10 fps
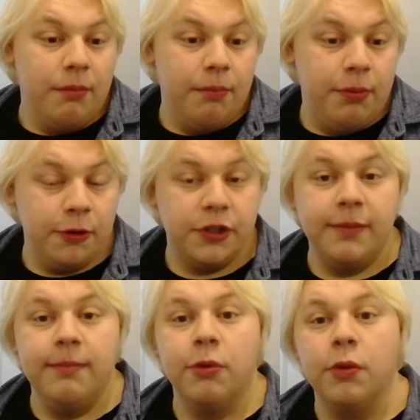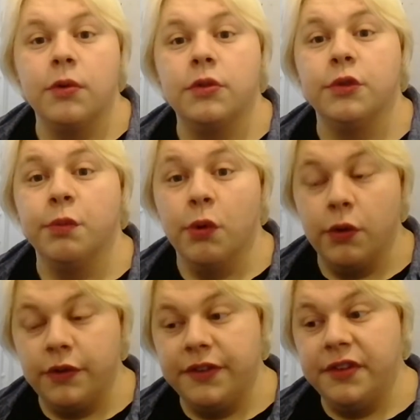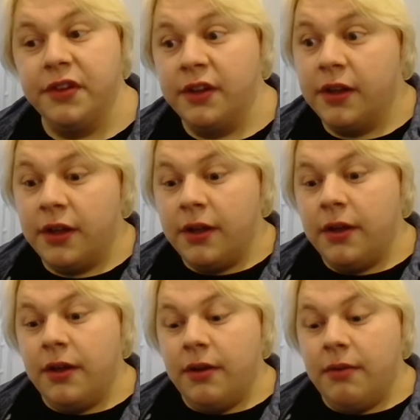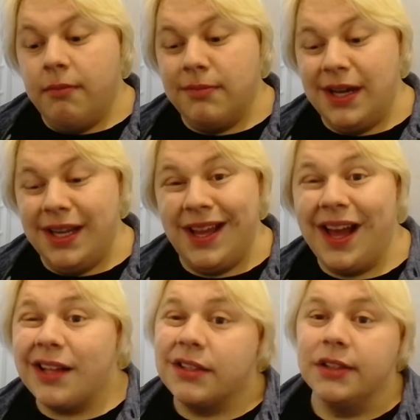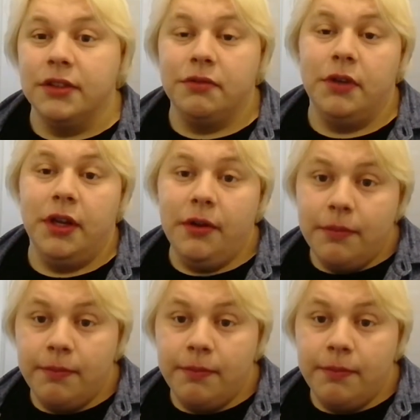pushing more towards my acting career